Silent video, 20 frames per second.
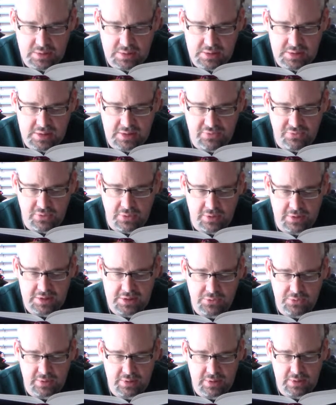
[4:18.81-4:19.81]
See 1
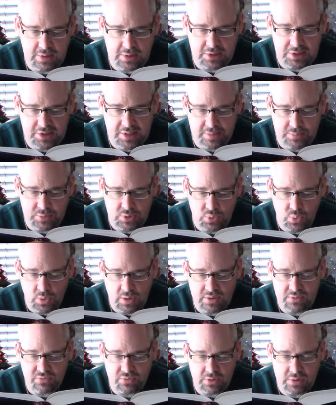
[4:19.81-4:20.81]
Corinthians chapter
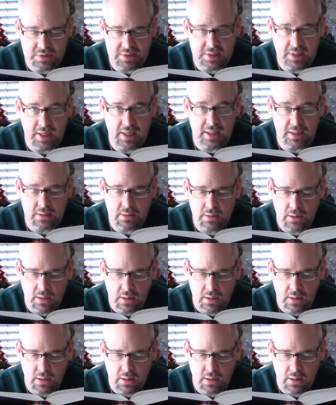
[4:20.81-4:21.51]
1 verse 9,